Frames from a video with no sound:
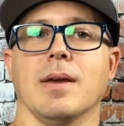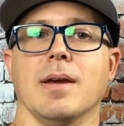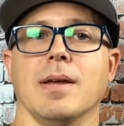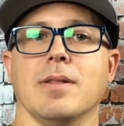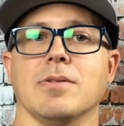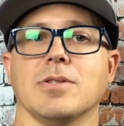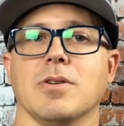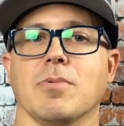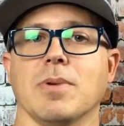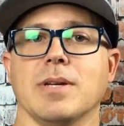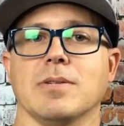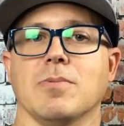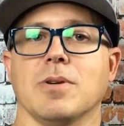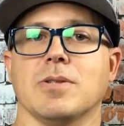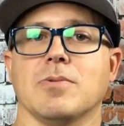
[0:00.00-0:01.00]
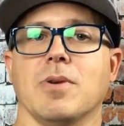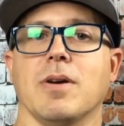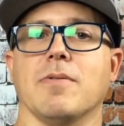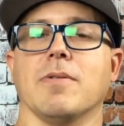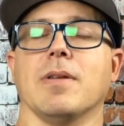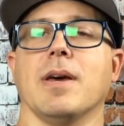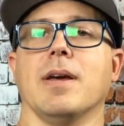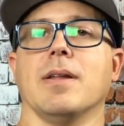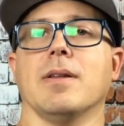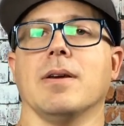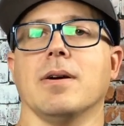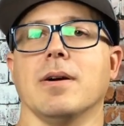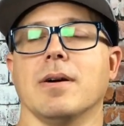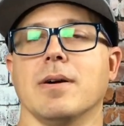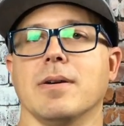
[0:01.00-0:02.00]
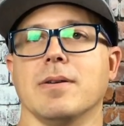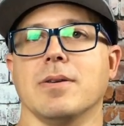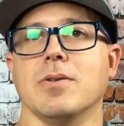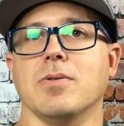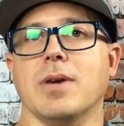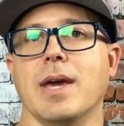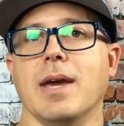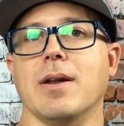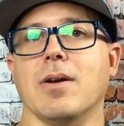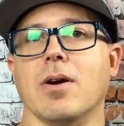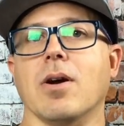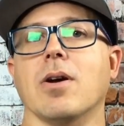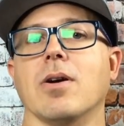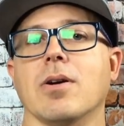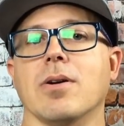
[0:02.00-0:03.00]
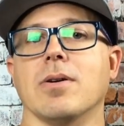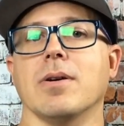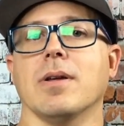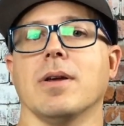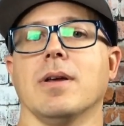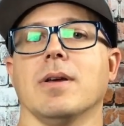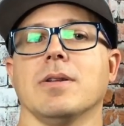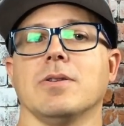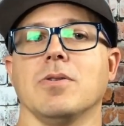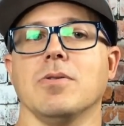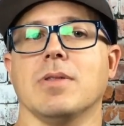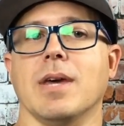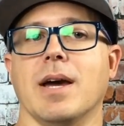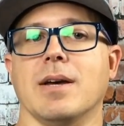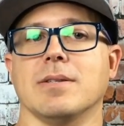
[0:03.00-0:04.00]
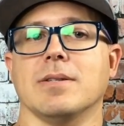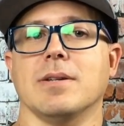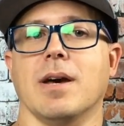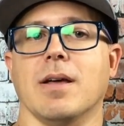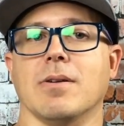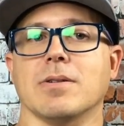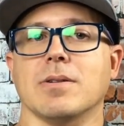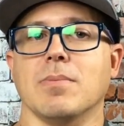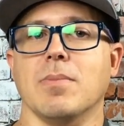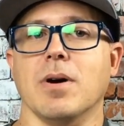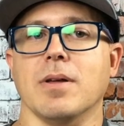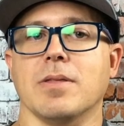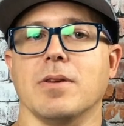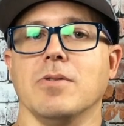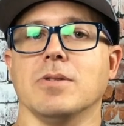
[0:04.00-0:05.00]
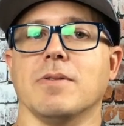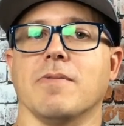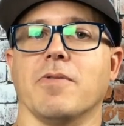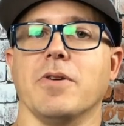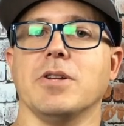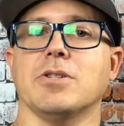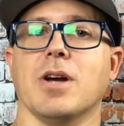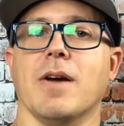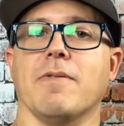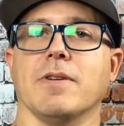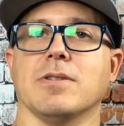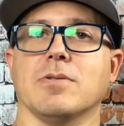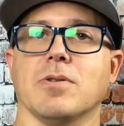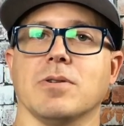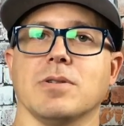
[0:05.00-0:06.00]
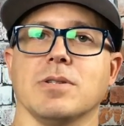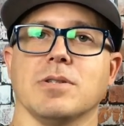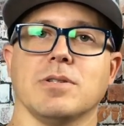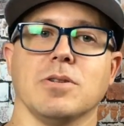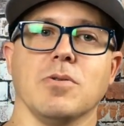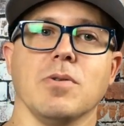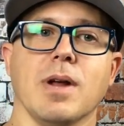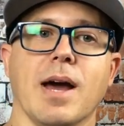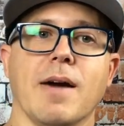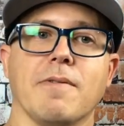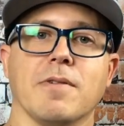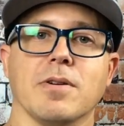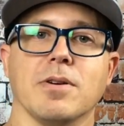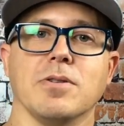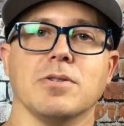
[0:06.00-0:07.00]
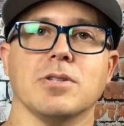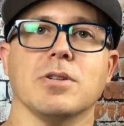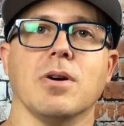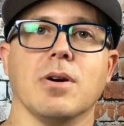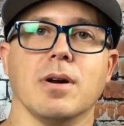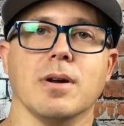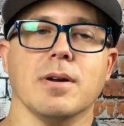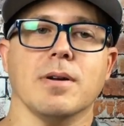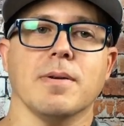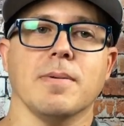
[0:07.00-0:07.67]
And there's no reason whatsoever that you can't earn $2,000 a month using free traffic sources soon after you start.